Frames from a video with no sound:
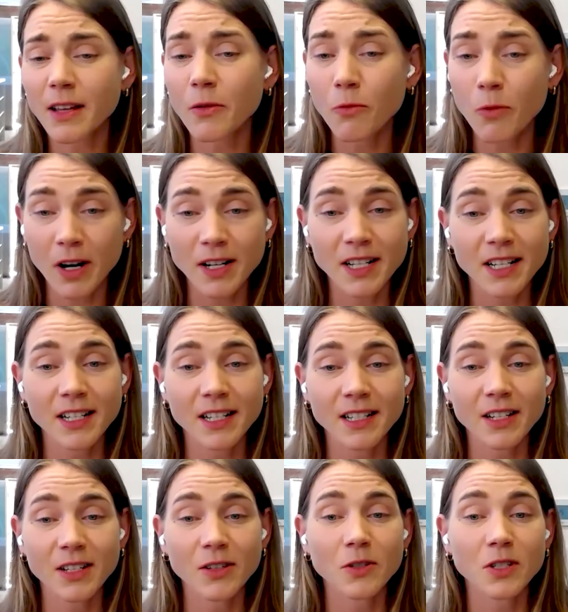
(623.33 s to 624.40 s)
Like, where
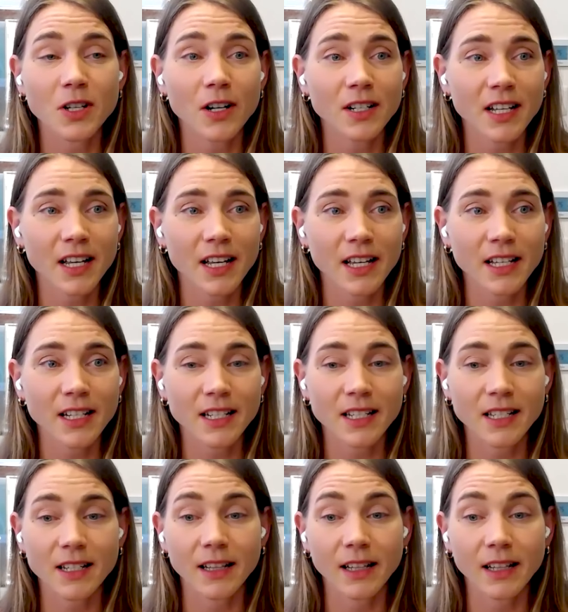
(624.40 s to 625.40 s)
did you start to hit